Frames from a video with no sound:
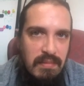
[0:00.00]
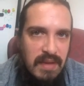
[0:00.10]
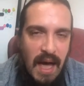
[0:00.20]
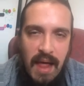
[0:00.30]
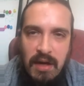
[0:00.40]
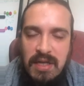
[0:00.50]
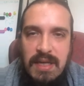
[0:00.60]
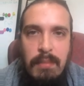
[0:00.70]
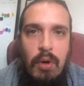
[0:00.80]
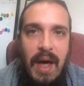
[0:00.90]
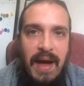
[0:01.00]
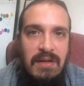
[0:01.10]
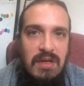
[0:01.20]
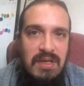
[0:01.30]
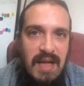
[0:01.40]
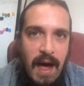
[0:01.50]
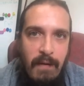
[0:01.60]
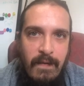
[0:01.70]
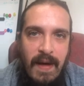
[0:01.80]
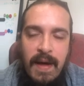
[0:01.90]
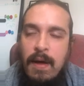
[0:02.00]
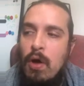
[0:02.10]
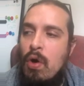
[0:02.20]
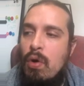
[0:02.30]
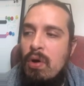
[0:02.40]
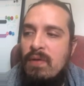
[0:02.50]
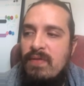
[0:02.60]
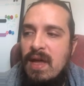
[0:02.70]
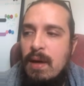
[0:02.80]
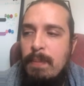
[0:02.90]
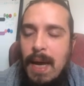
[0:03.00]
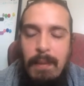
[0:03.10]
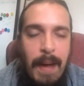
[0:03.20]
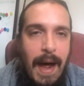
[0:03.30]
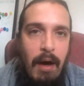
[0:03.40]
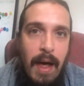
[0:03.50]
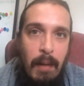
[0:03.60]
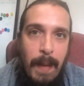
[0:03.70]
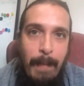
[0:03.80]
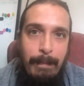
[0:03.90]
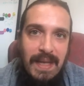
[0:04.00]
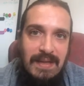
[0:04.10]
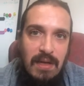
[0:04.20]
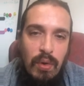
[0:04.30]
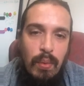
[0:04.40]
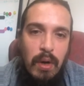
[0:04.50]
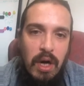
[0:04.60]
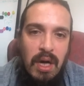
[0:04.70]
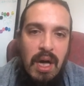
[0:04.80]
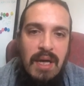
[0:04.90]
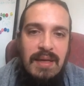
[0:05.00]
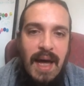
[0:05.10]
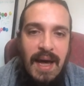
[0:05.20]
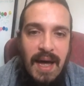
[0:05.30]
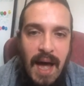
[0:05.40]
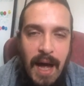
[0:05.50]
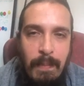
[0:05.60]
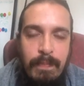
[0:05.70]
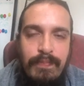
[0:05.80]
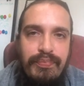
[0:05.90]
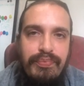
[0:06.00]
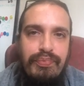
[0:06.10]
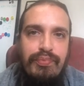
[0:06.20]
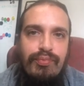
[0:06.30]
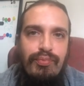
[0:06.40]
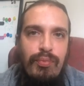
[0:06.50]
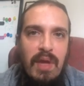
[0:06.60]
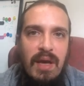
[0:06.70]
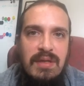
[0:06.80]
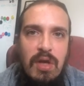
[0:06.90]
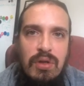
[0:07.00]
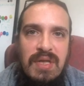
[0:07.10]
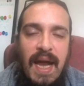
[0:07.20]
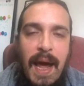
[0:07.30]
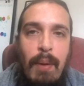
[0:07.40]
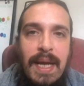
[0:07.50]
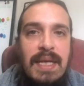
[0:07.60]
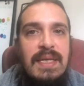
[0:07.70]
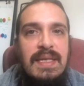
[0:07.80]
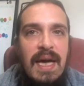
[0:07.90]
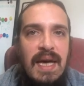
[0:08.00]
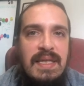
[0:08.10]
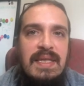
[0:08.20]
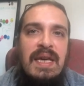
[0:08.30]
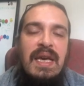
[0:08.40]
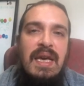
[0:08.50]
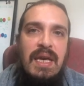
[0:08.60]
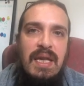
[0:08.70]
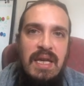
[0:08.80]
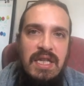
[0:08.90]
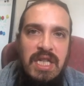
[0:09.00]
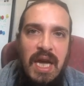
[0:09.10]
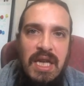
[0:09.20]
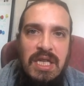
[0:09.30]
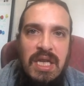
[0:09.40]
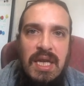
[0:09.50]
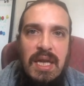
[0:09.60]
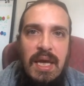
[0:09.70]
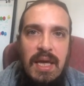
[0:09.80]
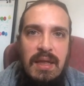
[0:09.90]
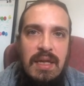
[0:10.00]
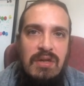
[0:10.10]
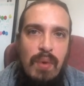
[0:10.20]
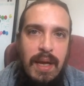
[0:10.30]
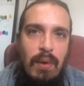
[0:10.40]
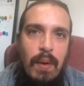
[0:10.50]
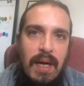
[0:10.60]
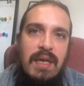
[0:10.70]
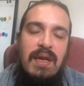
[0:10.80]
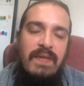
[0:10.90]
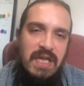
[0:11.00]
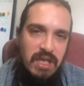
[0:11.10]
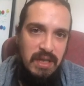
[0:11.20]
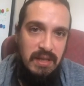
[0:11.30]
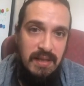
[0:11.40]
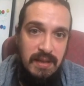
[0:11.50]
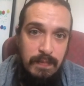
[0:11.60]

$ Hector Salva, or via PayPal, help@mysticalwork.com. So today I want to discuss initiation in the 21 divisions,